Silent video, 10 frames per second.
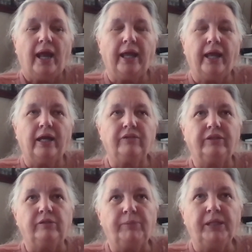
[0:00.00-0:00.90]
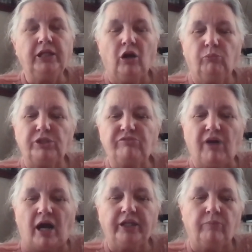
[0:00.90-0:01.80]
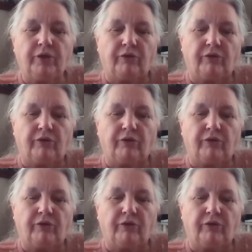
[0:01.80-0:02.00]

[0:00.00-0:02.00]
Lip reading: and depending on which volume,